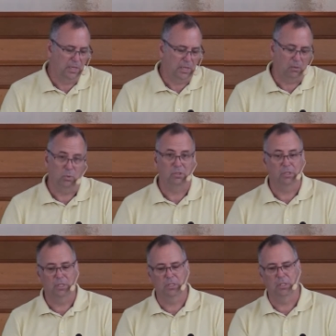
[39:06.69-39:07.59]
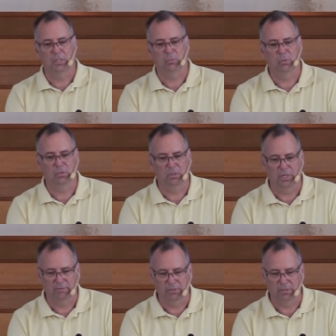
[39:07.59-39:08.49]
And we said in Hebrews
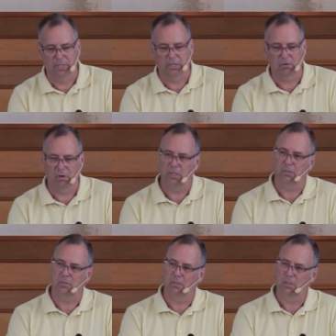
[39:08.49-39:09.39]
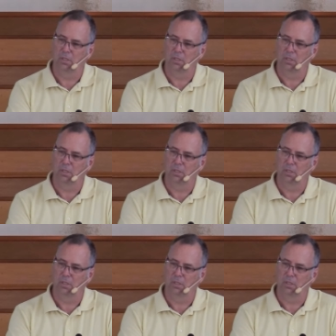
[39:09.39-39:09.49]
11 that Christ